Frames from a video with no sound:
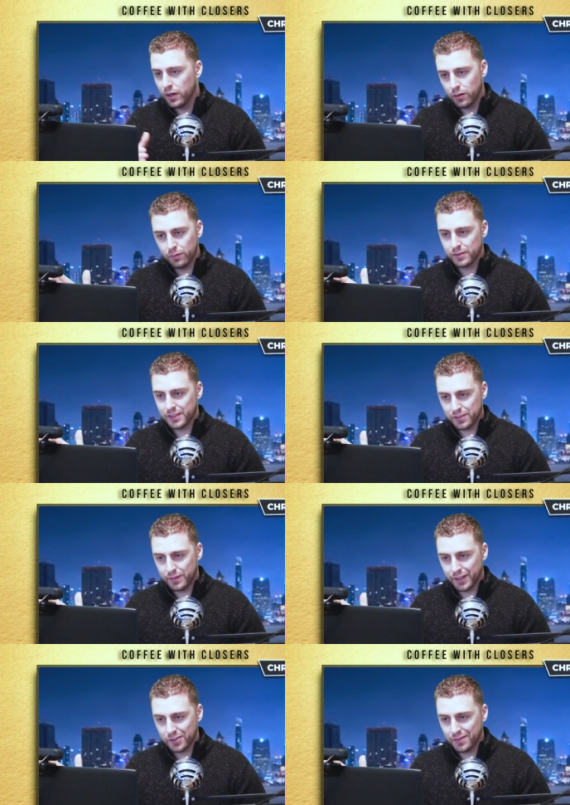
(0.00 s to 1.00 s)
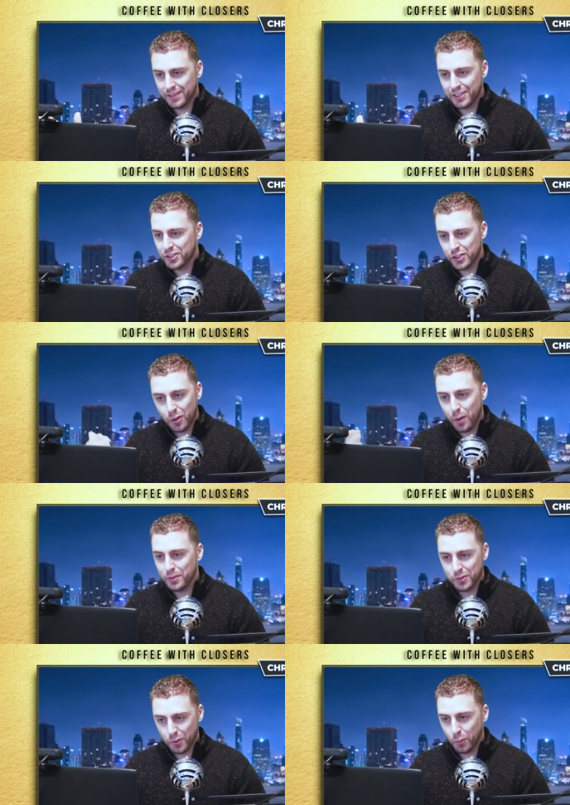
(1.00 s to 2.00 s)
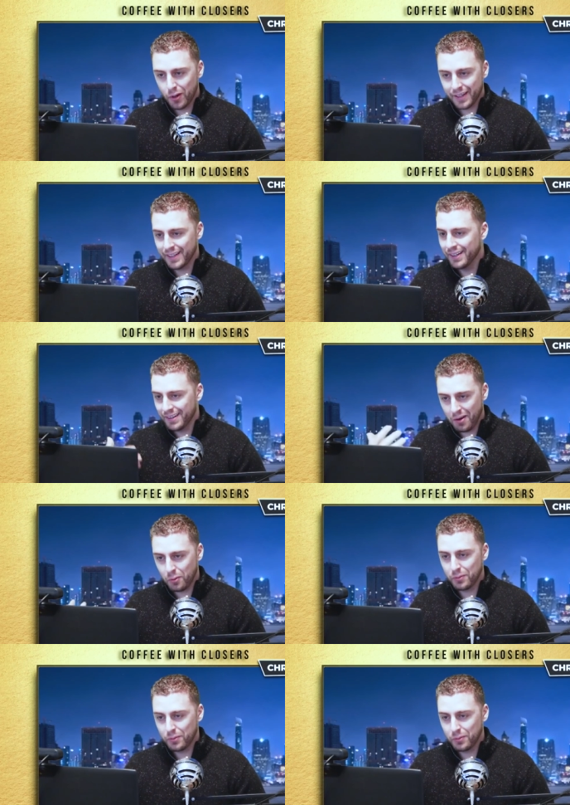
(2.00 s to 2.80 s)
well over 6 figures, if they just show up and do the work and